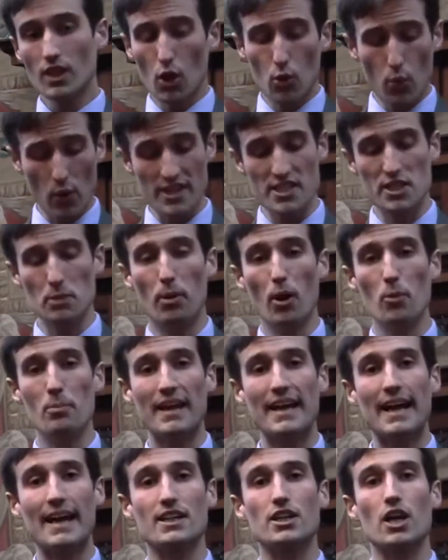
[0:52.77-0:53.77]
Whereas the
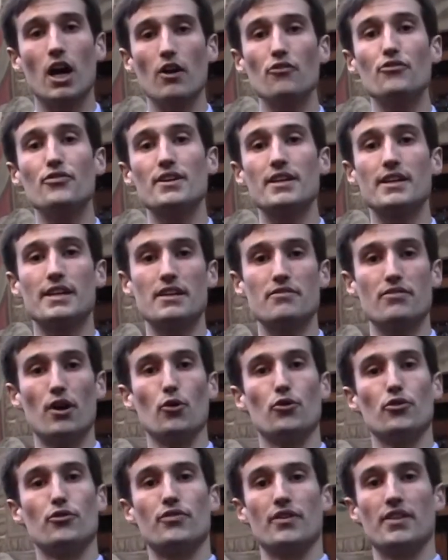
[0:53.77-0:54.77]
public had confidently
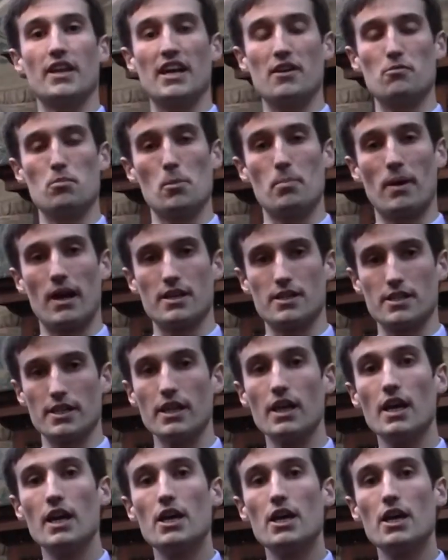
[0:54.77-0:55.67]
voted for the Liberal Party